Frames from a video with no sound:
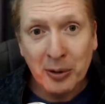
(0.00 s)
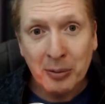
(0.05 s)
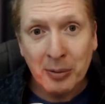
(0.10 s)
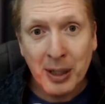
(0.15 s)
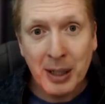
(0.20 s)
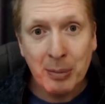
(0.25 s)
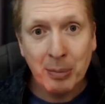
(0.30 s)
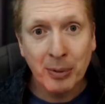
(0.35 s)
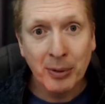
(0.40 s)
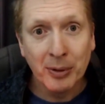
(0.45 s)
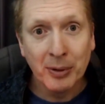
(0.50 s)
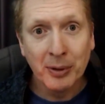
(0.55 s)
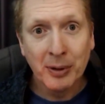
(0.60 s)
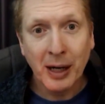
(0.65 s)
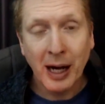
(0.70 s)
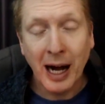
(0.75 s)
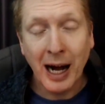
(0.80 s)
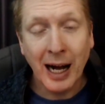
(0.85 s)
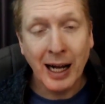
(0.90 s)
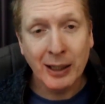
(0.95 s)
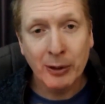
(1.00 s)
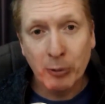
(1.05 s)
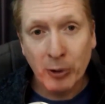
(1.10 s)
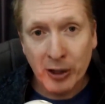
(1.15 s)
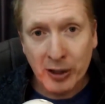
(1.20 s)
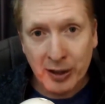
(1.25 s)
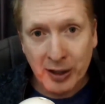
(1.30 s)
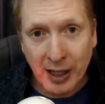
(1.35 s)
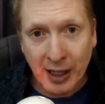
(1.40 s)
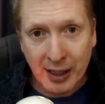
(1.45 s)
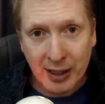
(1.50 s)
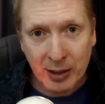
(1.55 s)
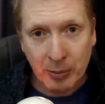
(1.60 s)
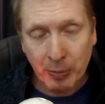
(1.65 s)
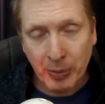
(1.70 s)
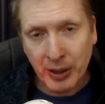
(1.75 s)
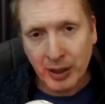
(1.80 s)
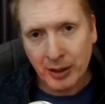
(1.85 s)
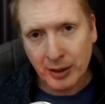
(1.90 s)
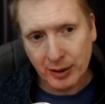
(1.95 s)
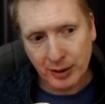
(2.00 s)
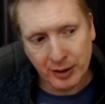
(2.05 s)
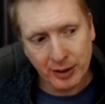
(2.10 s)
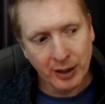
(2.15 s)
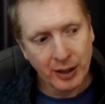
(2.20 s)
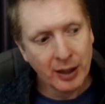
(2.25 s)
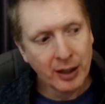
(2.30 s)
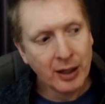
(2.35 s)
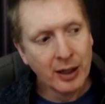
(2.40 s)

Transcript: people, AdWords experts,